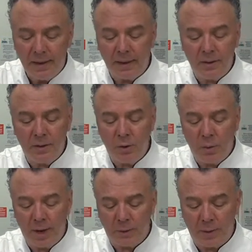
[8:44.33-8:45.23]
In the
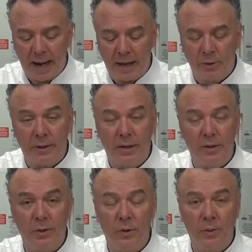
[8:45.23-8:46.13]
US, we actually
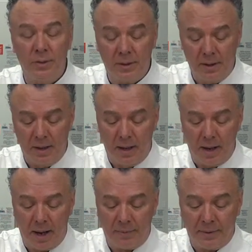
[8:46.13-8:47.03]
can use
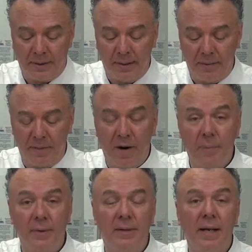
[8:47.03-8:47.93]
up to
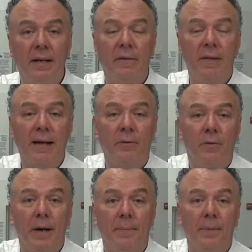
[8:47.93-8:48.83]
75% of that grape